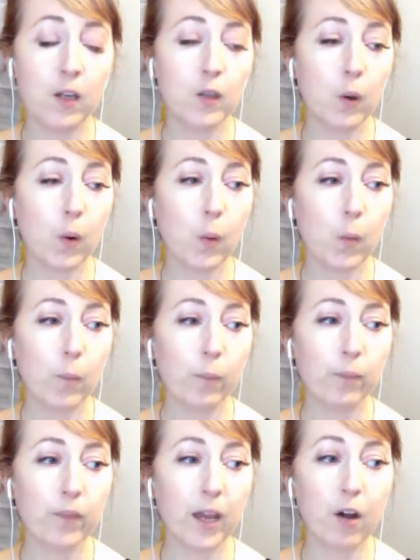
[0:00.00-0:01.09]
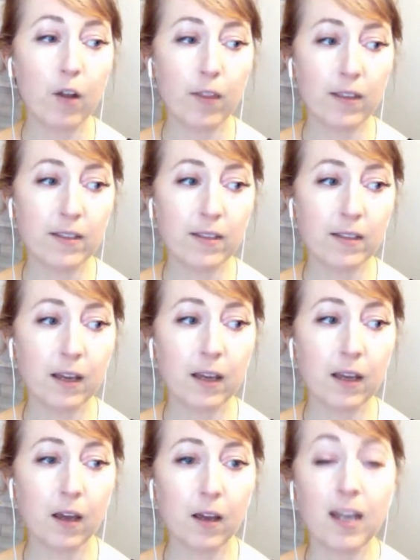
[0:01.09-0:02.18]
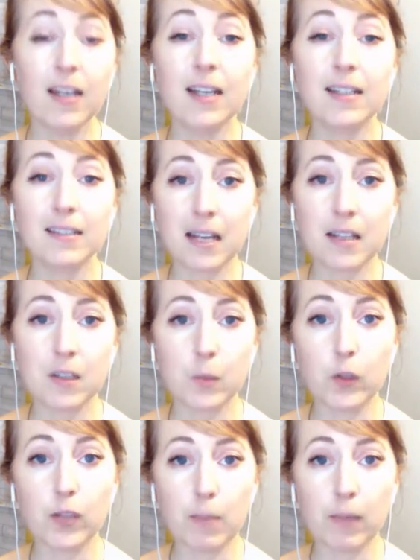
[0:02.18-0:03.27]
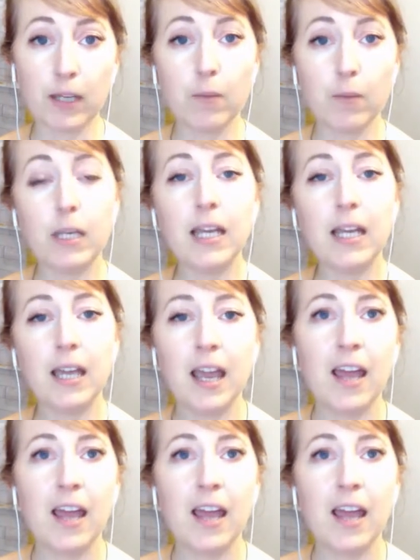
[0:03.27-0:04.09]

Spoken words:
So I call this an extensible template, meaning